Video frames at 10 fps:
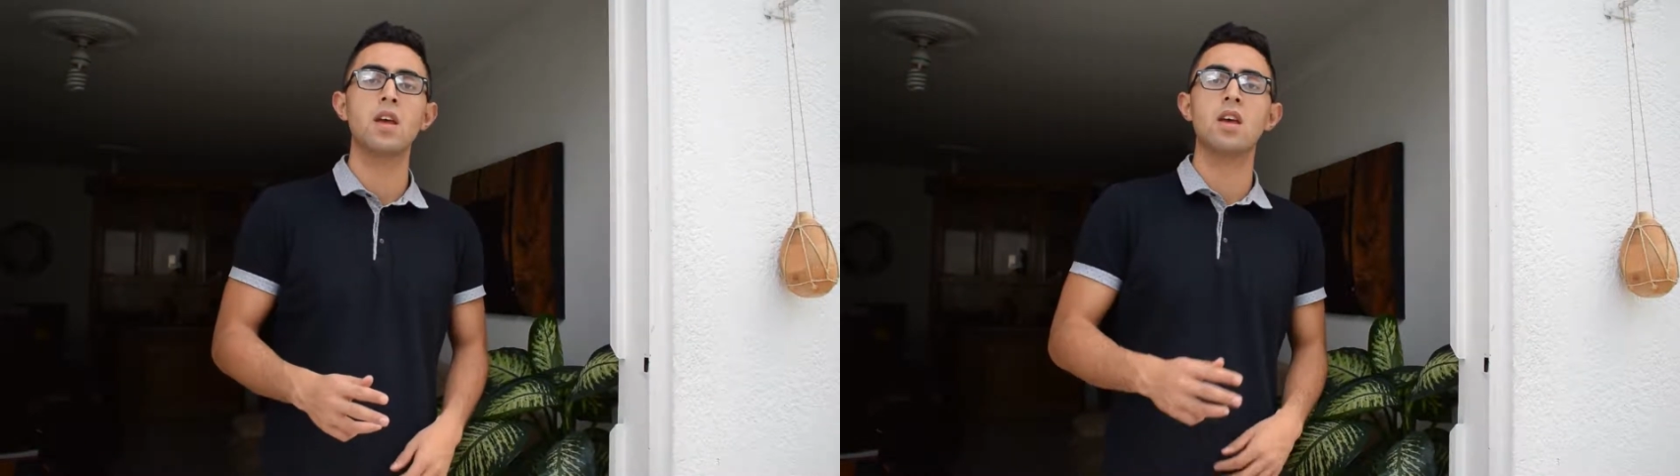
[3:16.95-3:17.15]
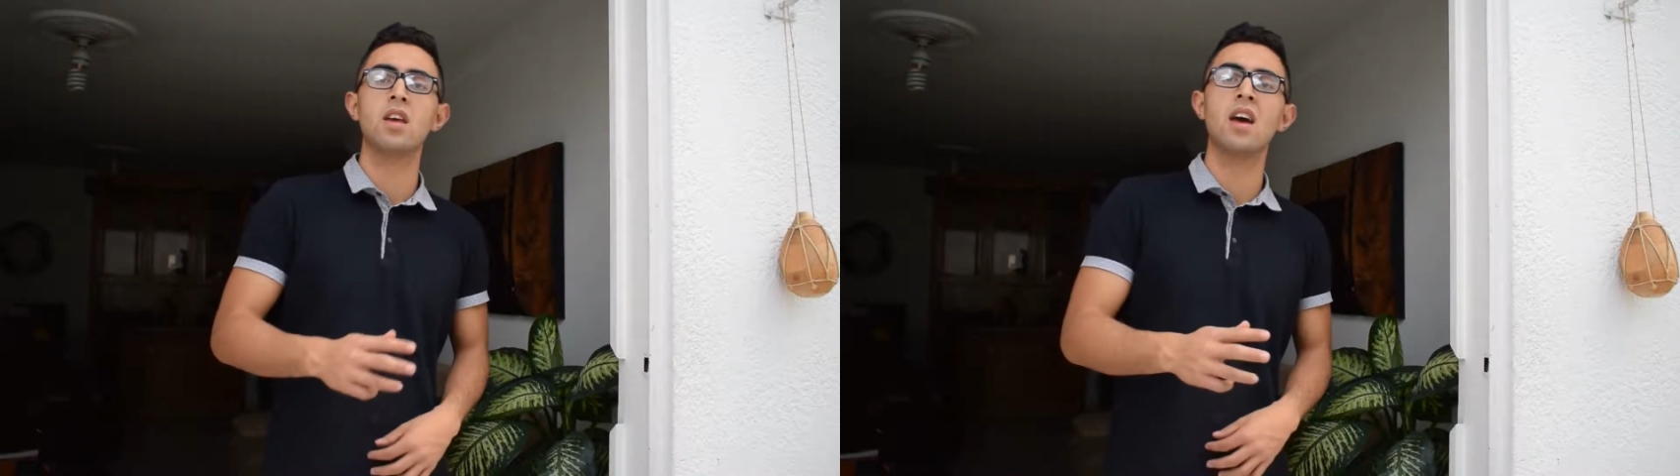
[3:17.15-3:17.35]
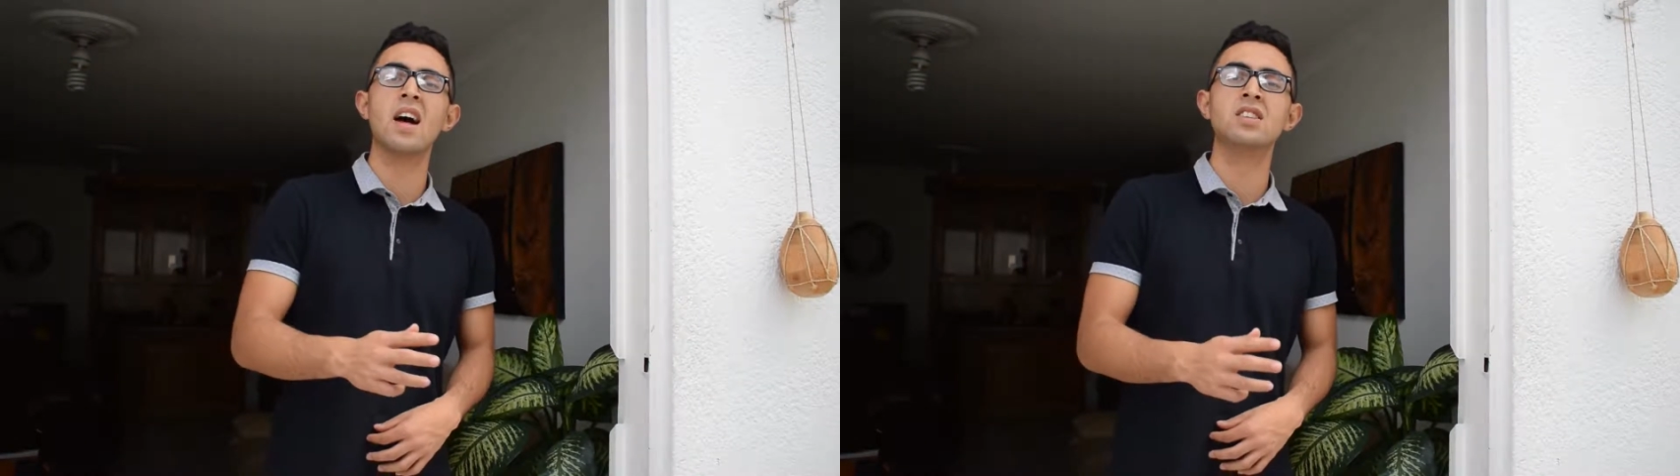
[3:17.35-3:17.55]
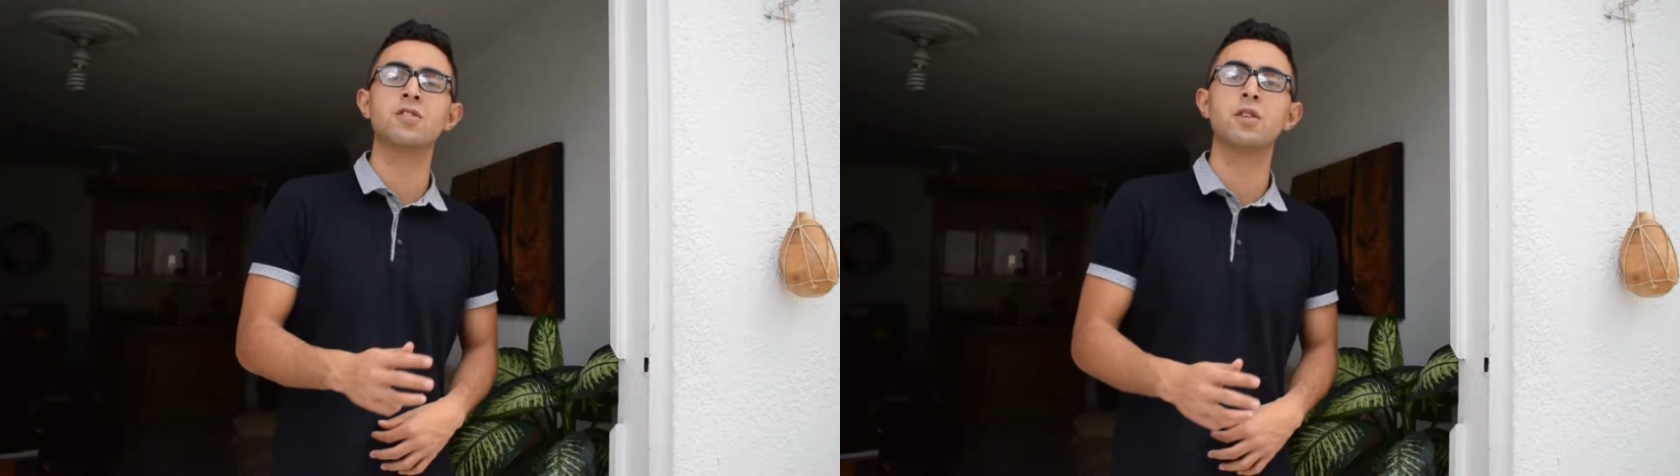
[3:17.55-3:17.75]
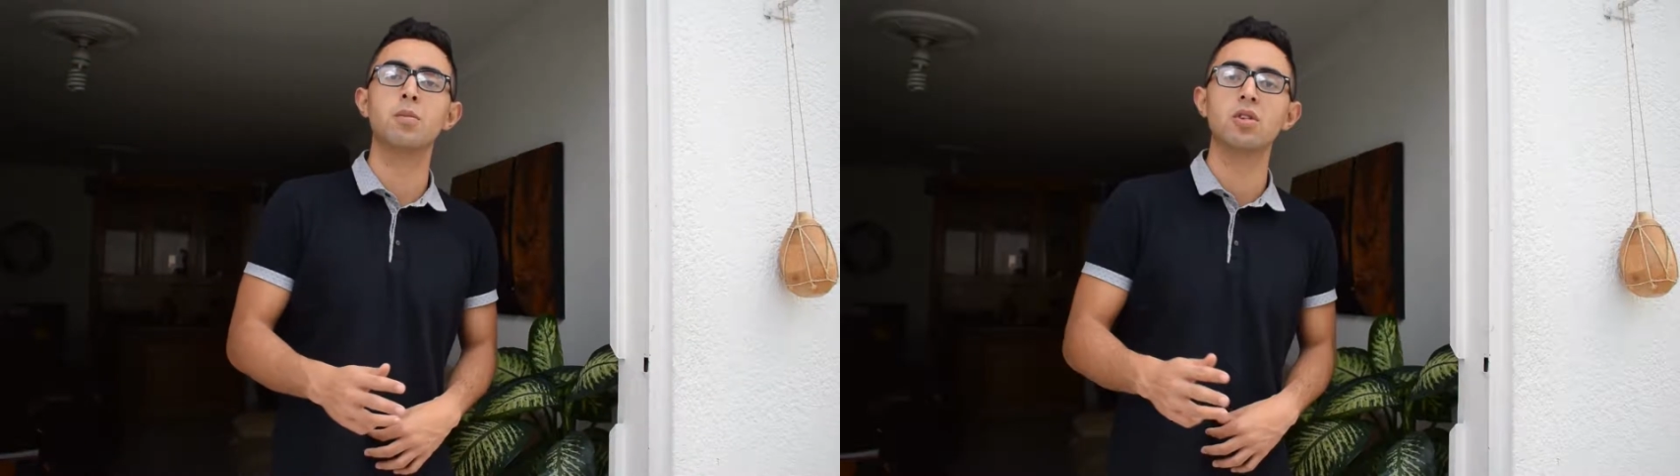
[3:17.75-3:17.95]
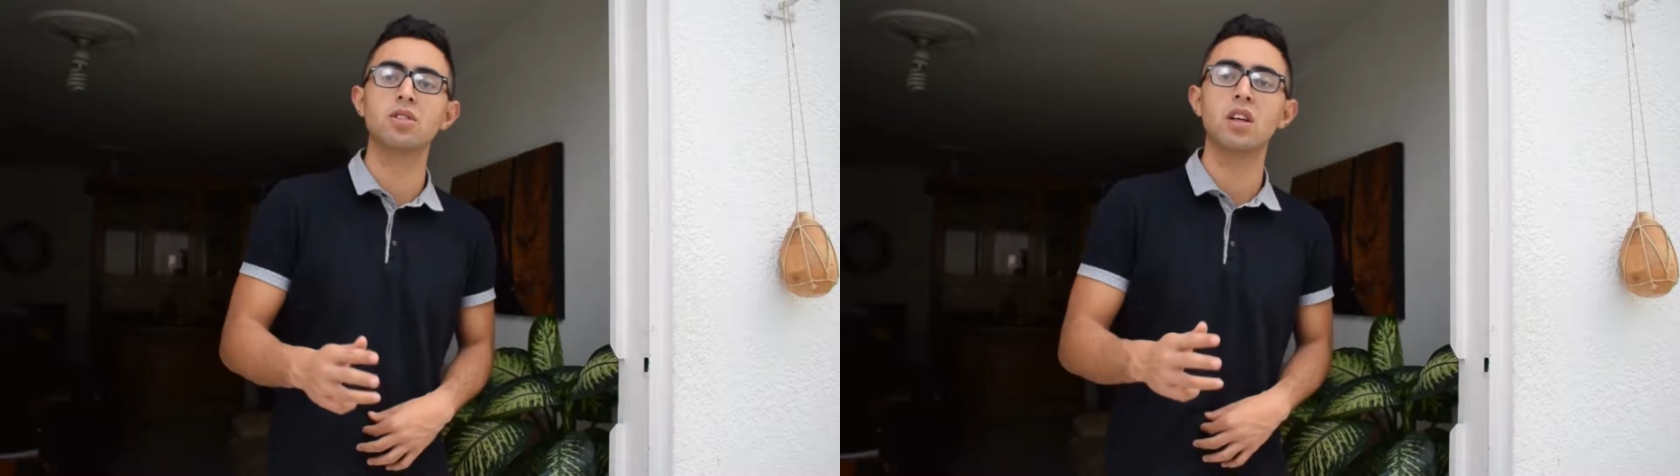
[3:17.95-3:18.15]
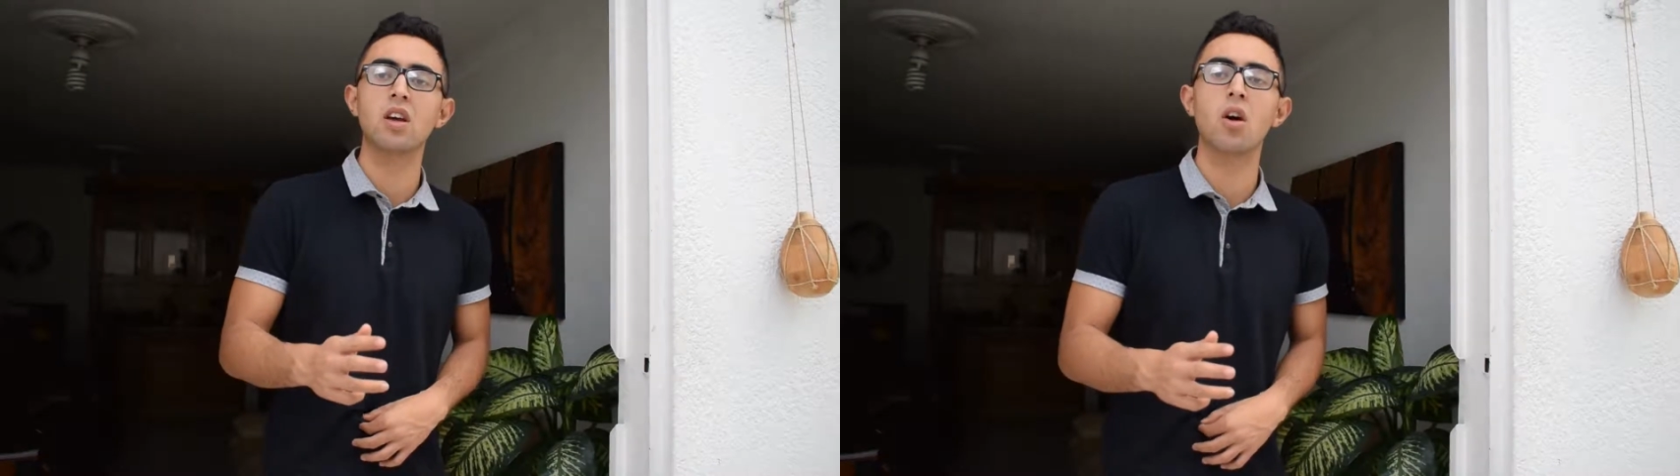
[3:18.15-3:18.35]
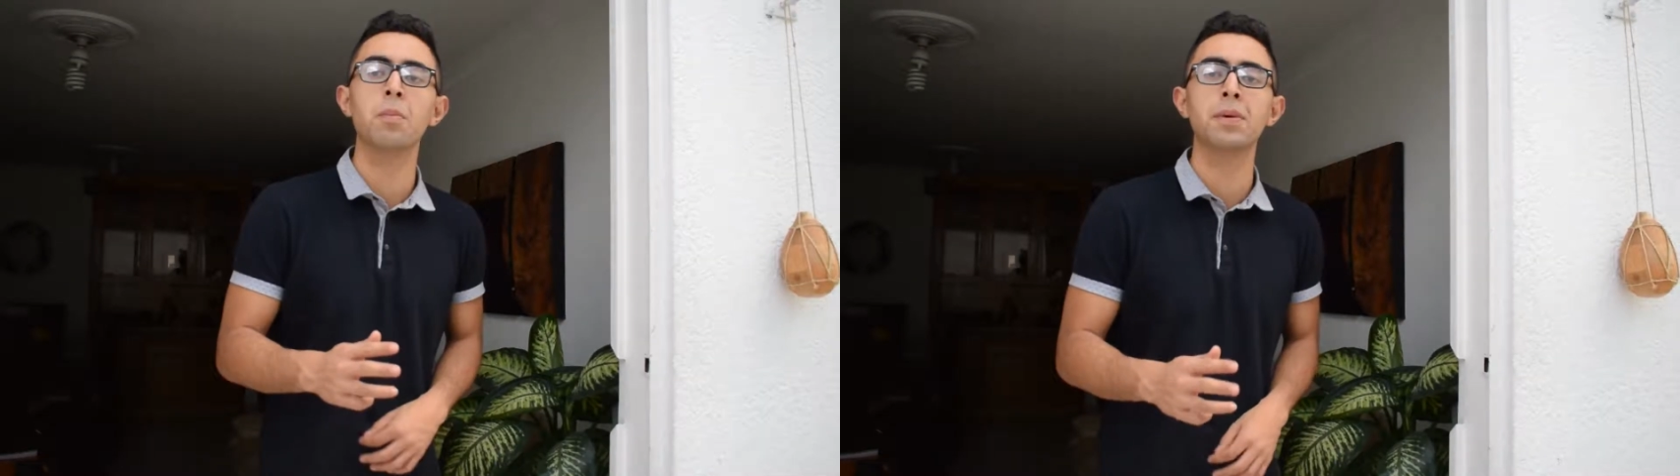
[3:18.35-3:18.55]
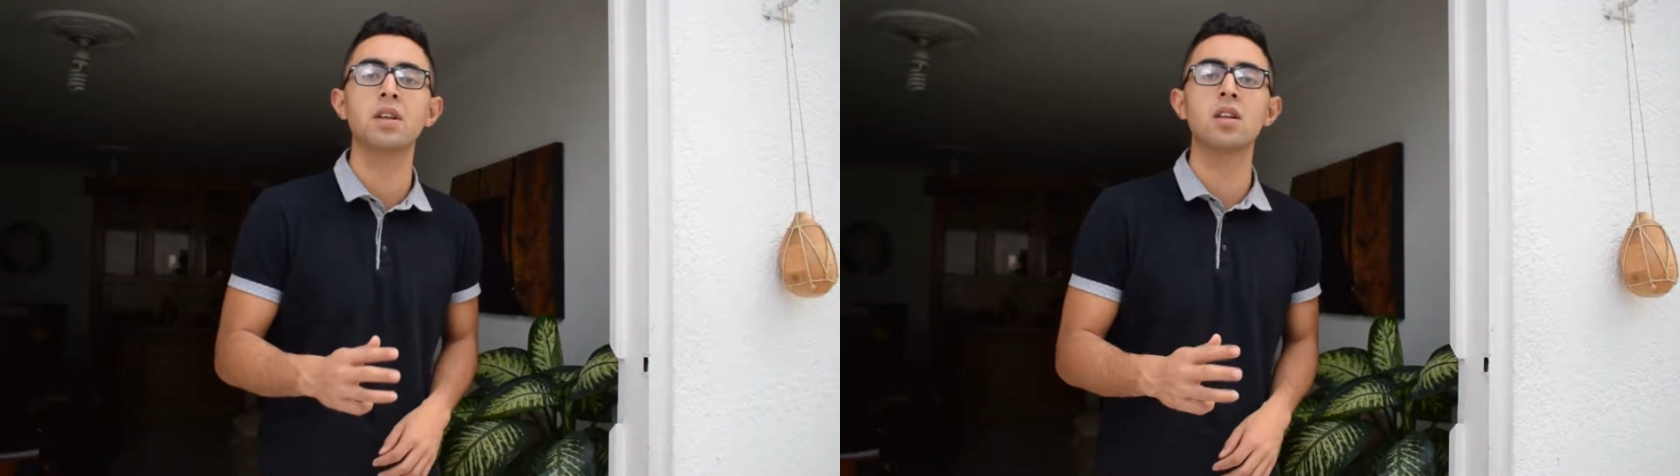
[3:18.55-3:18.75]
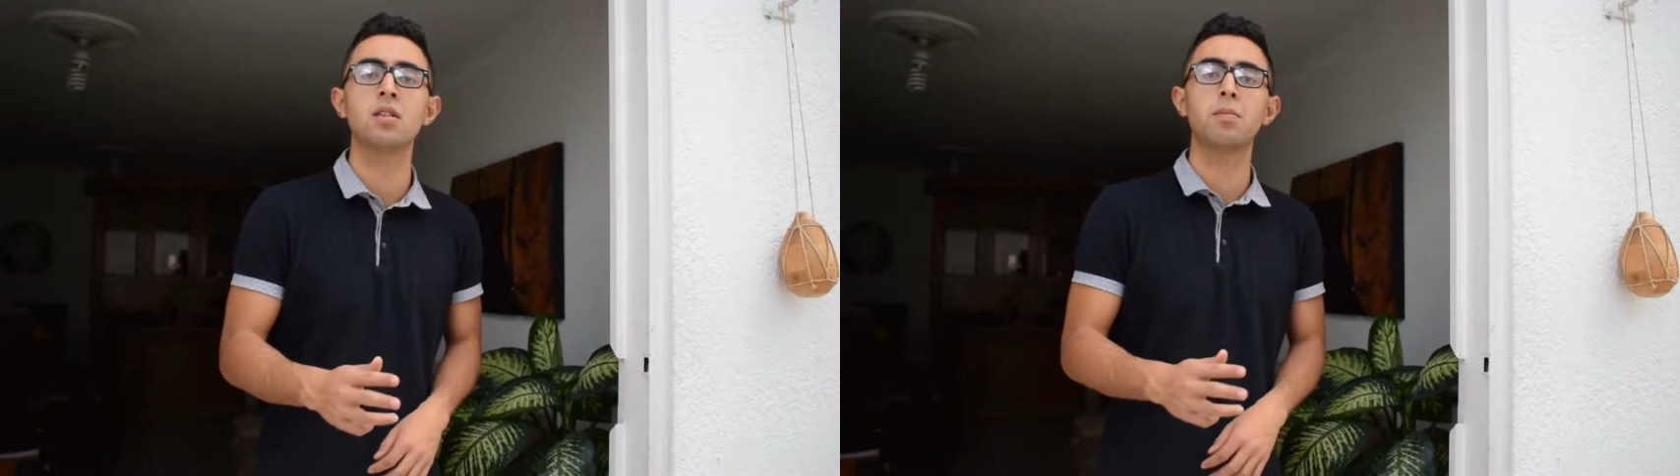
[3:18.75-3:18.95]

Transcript: in hands of the most incompetent